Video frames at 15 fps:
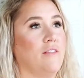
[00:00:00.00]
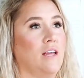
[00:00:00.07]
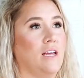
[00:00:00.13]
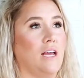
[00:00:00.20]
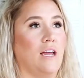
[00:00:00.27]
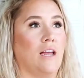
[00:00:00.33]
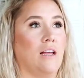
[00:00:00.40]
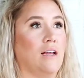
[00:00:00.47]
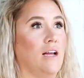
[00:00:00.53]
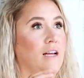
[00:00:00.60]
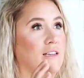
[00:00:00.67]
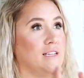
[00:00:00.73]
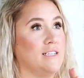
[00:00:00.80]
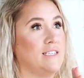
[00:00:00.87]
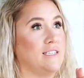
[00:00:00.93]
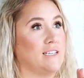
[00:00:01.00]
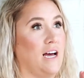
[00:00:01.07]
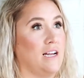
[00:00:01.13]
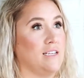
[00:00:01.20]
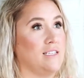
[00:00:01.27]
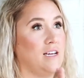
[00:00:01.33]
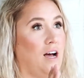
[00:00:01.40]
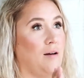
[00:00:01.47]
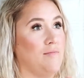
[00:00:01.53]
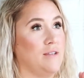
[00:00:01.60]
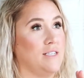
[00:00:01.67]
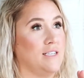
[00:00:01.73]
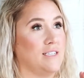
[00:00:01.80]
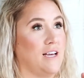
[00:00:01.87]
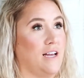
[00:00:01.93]
thinking, this has got to stop,
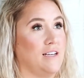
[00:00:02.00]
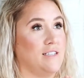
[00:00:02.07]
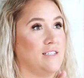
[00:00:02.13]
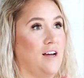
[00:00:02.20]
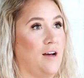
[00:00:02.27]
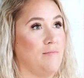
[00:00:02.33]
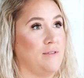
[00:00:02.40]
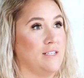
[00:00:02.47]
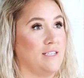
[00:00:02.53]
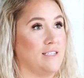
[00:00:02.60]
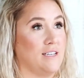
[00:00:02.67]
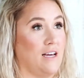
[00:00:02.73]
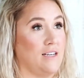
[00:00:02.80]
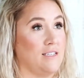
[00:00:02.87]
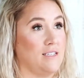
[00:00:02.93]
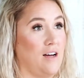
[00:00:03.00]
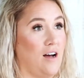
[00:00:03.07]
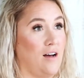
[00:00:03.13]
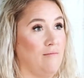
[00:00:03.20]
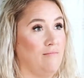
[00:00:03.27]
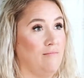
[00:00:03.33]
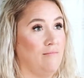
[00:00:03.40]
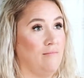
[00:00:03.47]
this has got to stop, this has got to stop.